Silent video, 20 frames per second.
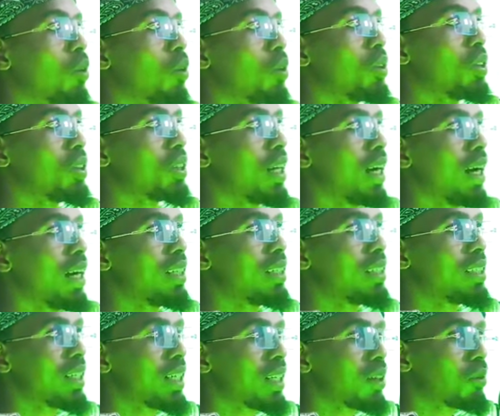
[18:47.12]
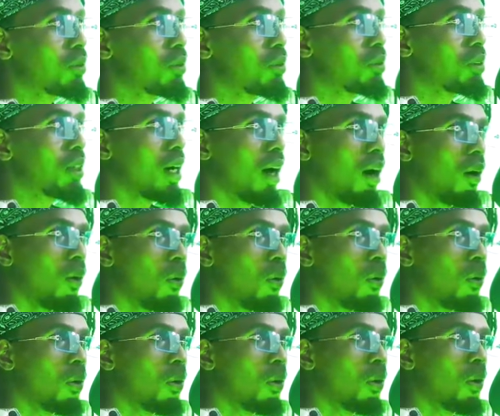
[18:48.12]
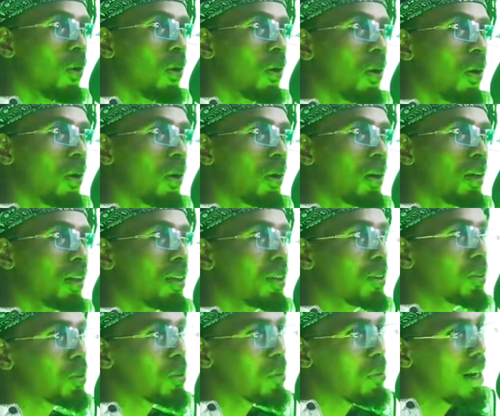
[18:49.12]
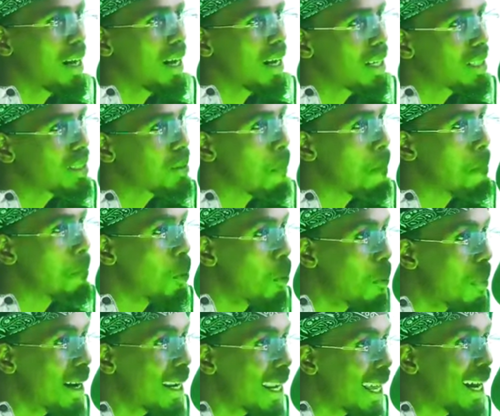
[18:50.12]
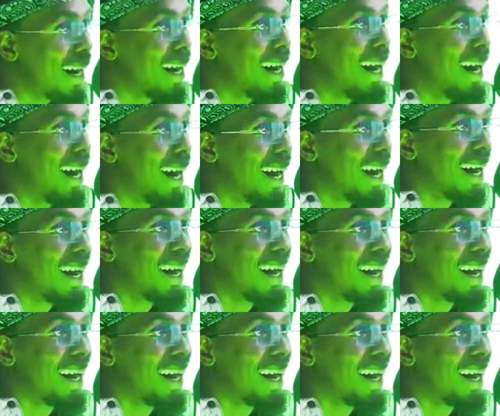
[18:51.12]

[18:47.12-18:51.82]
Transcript: Cause I check with how. So by angazi mpumalanga.